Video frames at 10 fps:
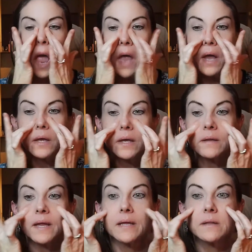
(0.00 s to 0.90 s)
Get
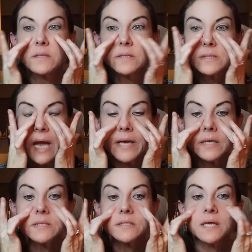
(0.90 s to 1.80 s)
like the
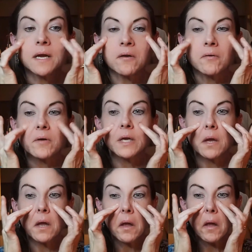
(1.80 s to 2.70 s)
sinus
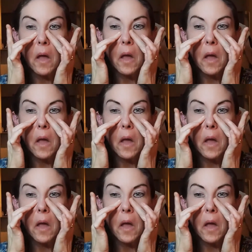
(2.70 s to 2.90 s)
area.